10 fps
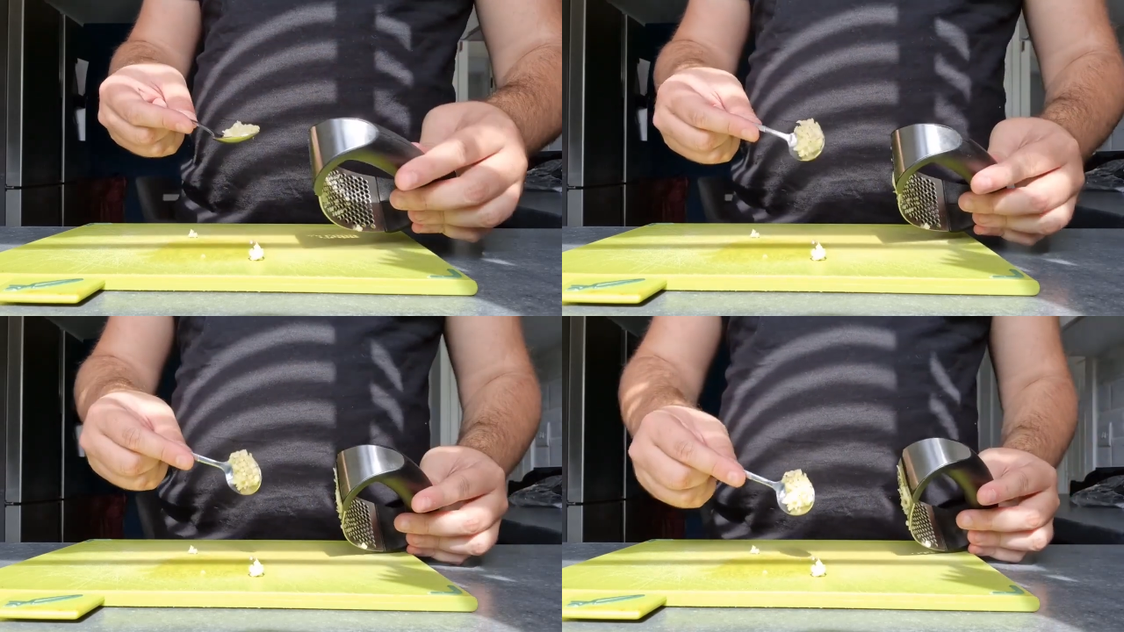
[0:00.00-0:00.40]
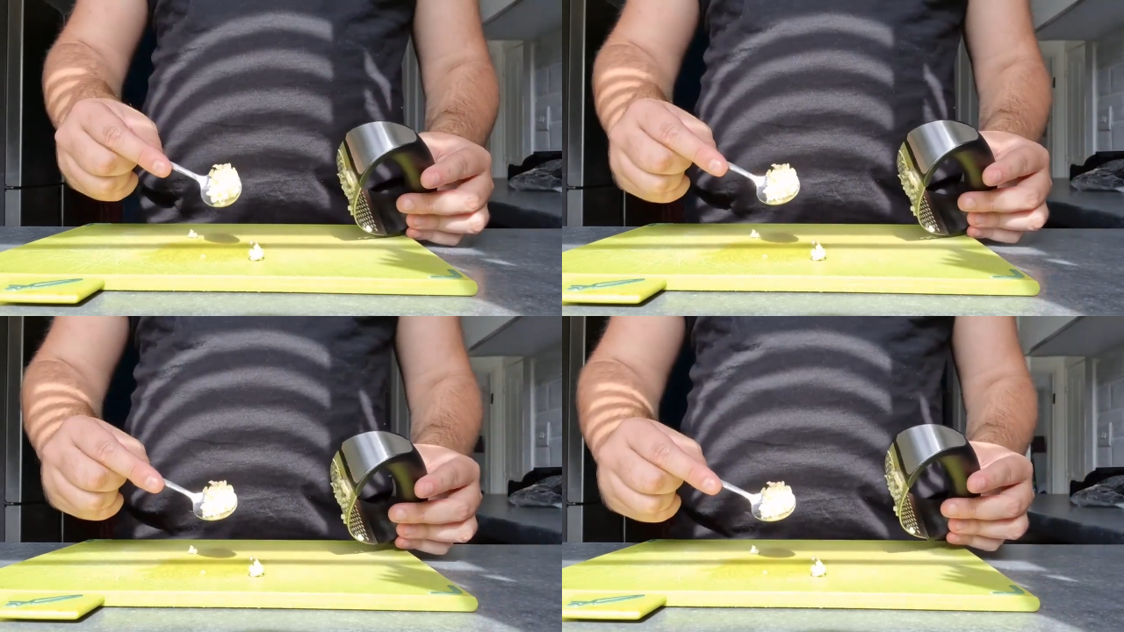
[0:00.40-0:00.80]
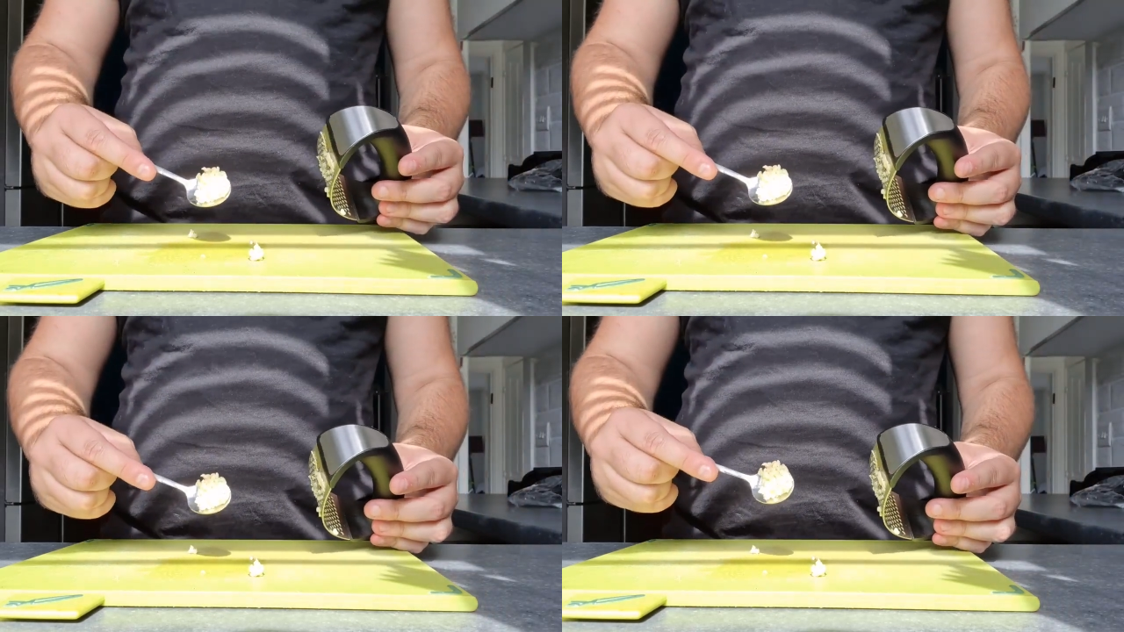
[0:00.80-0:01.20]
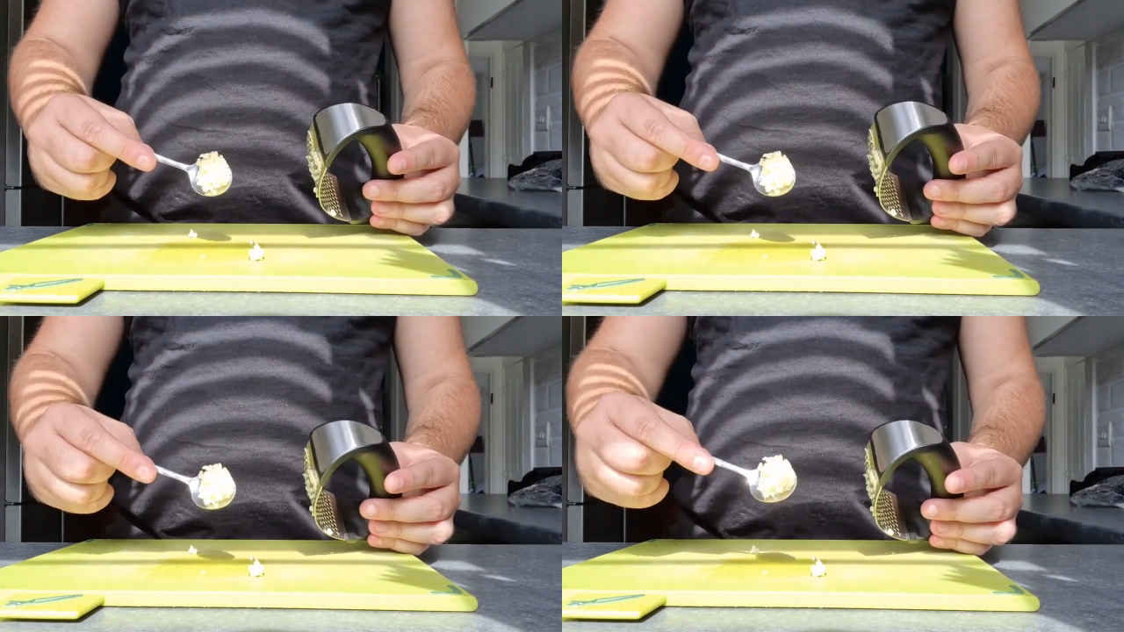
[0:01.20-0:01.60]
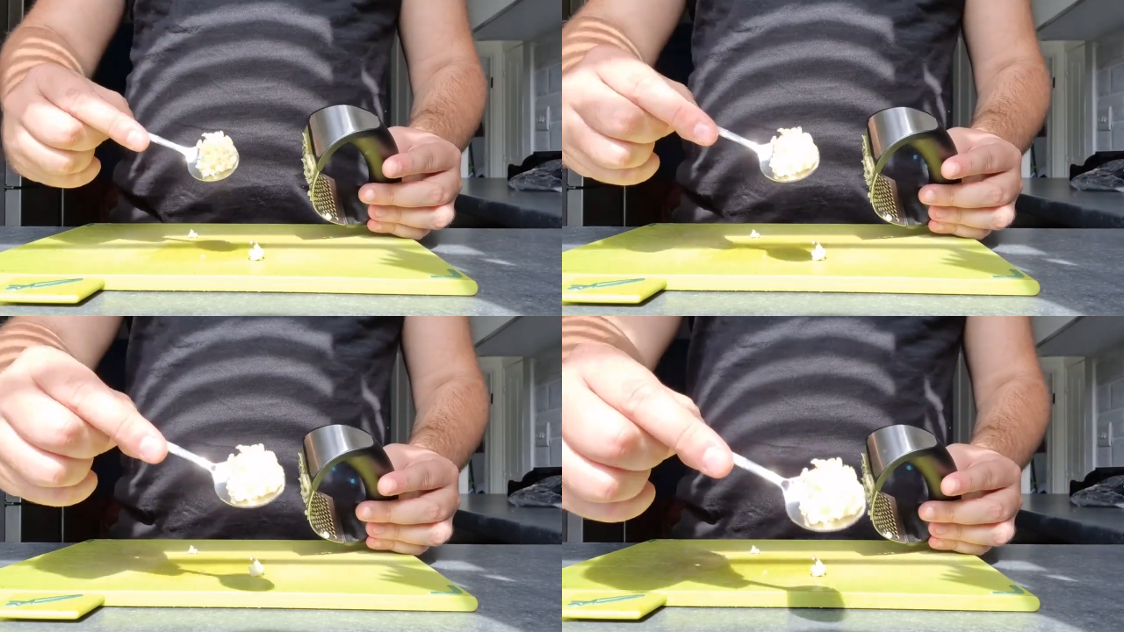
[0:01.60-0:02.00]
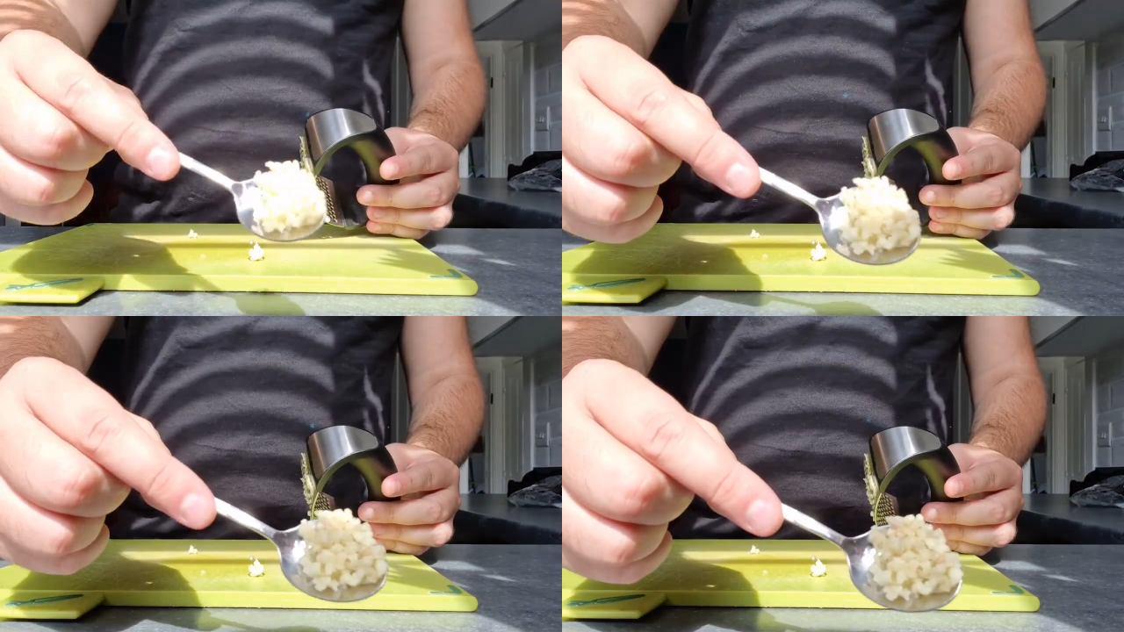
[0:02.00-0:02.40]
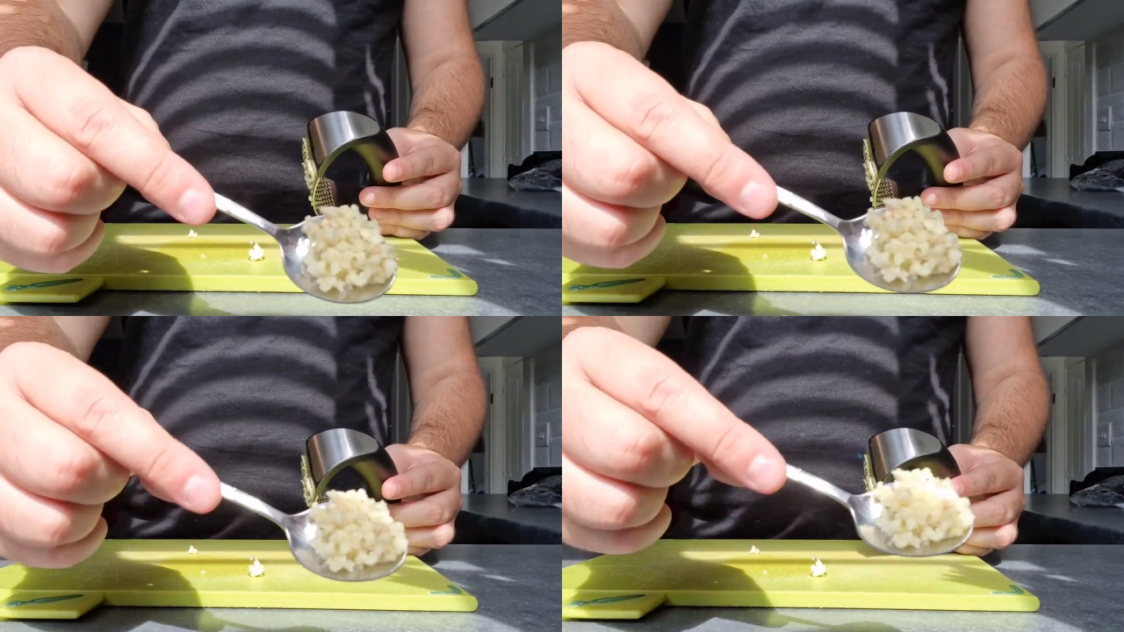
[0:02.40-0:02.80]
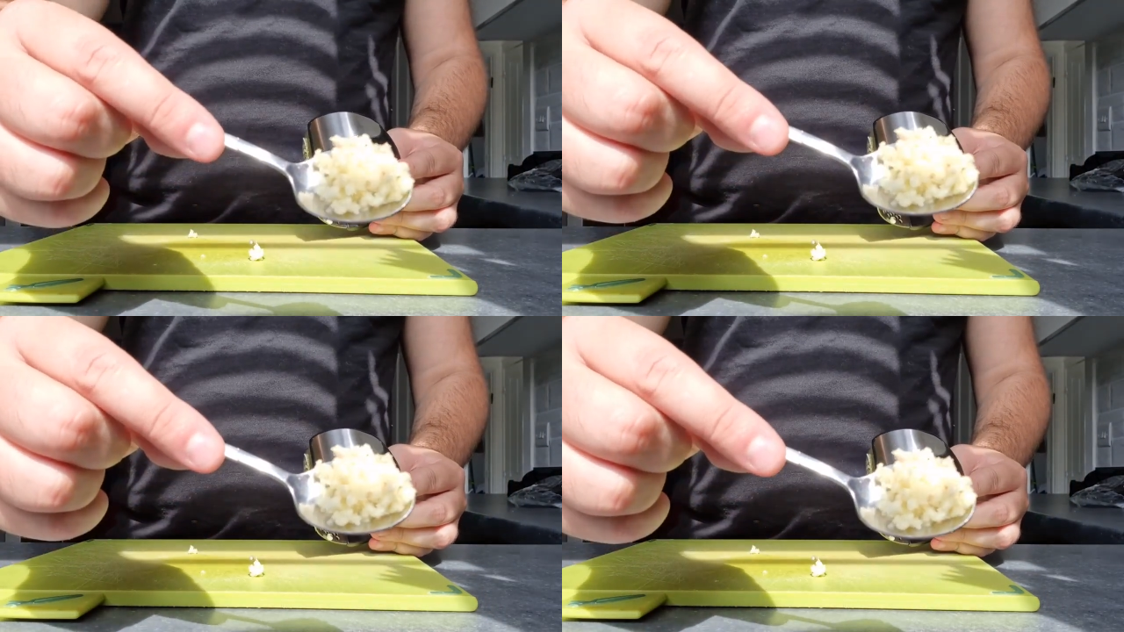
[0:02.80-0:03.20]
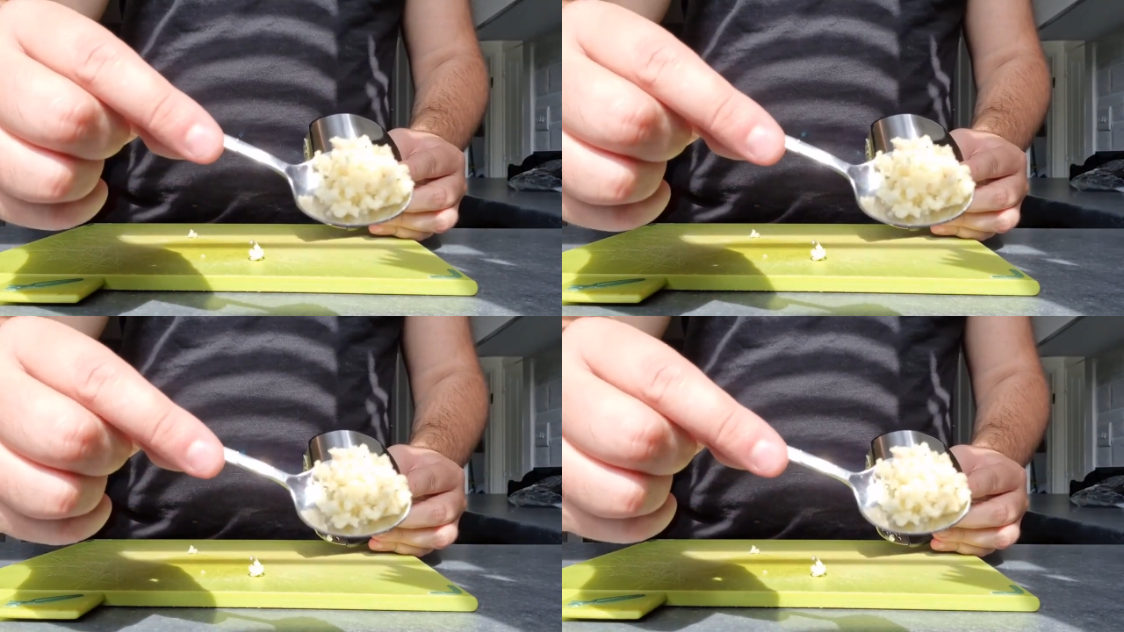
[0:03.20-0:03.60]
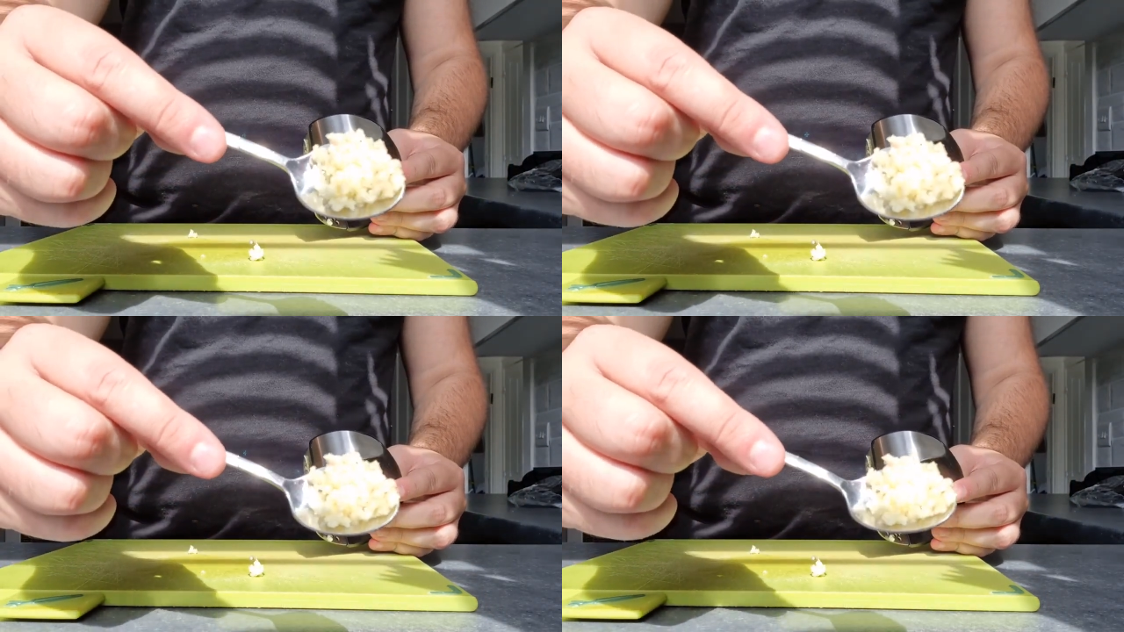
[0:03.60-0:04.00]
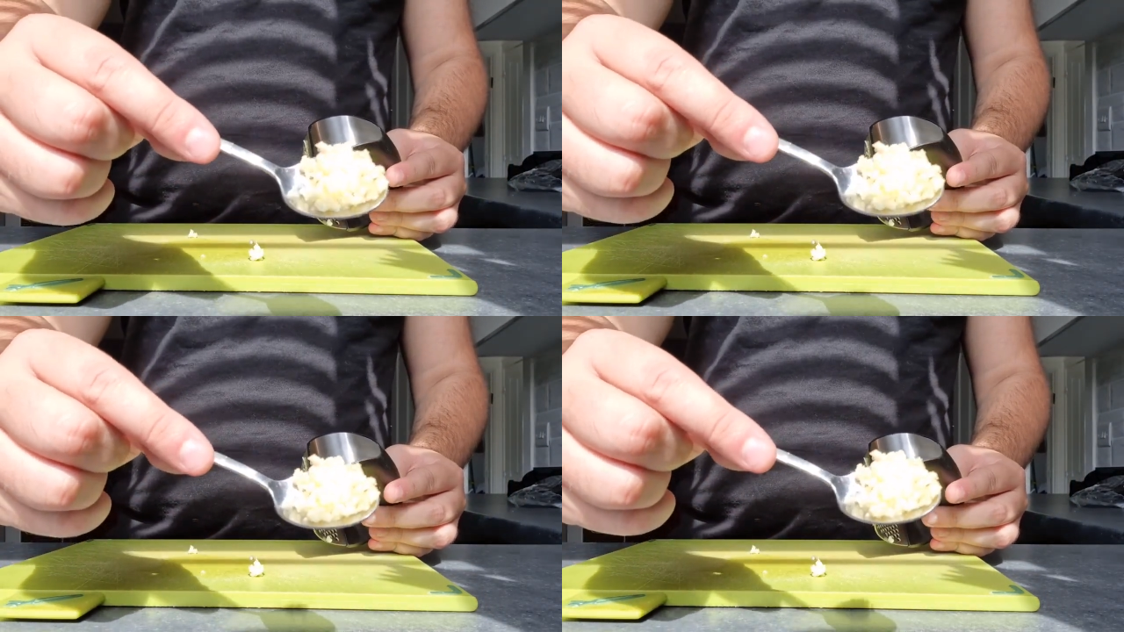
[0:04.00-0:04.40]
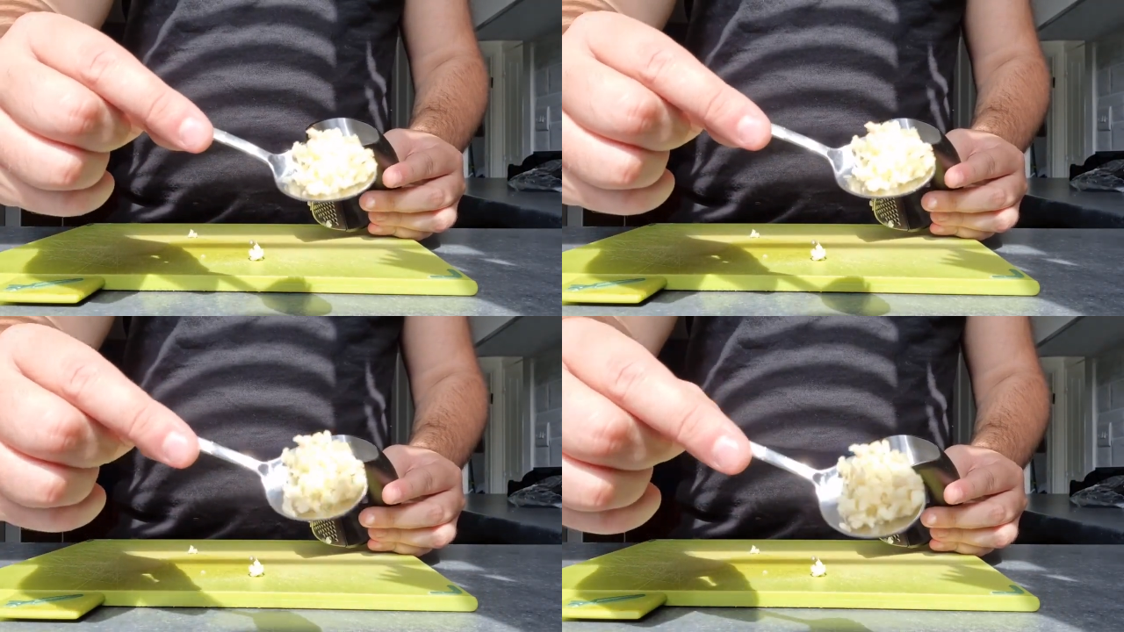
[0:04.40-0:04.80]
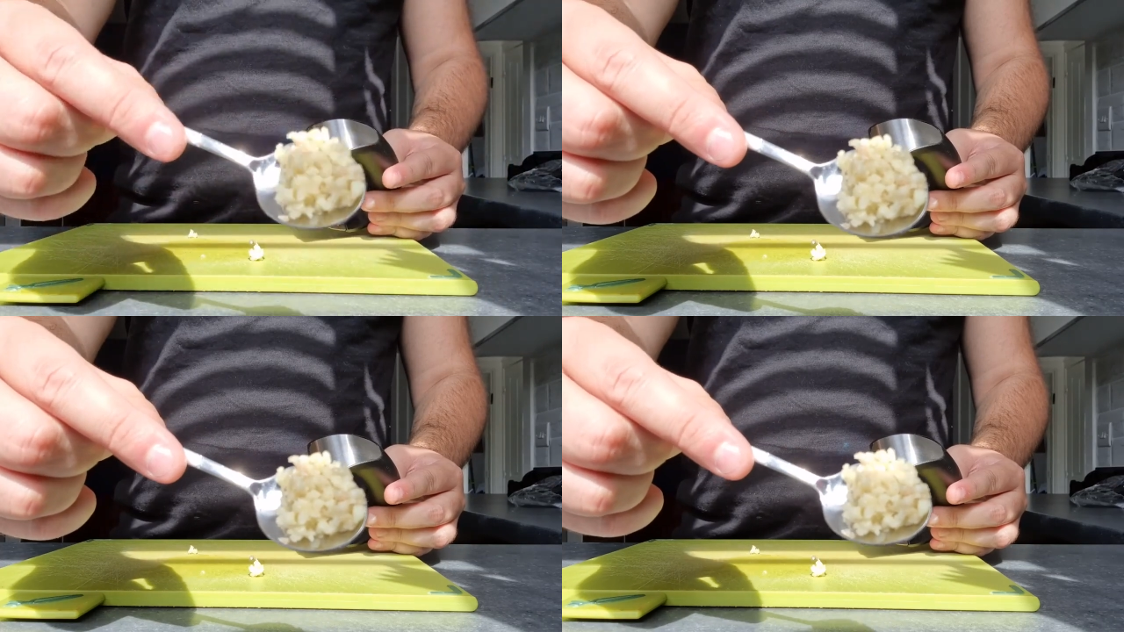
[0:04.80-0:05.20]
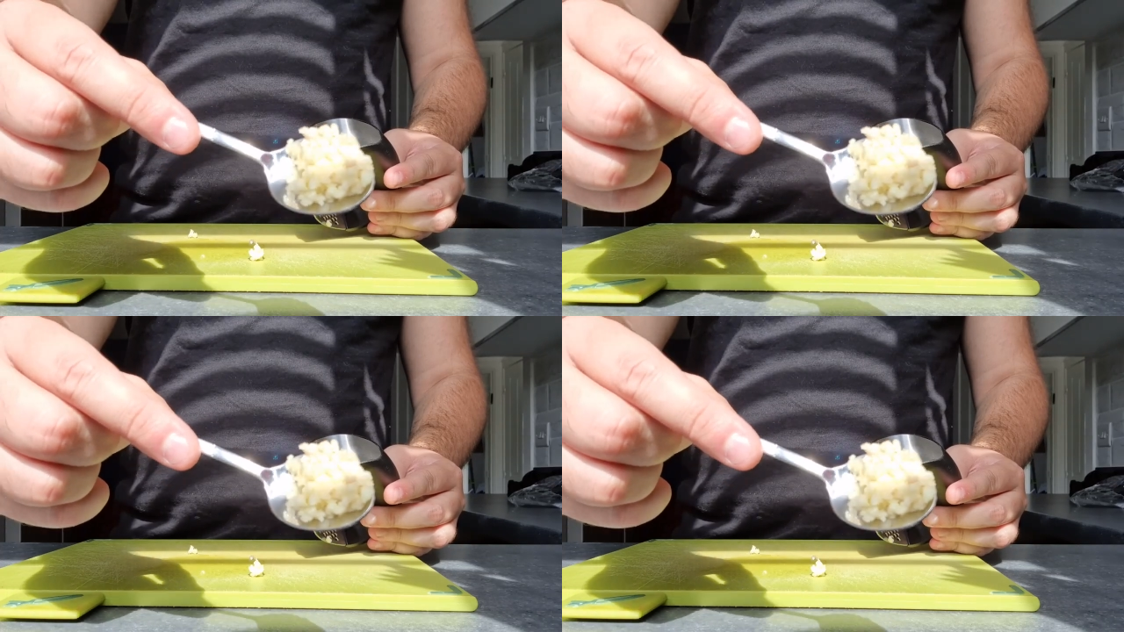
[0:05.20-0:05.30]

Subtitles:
No face is visible, so there are no lips to read.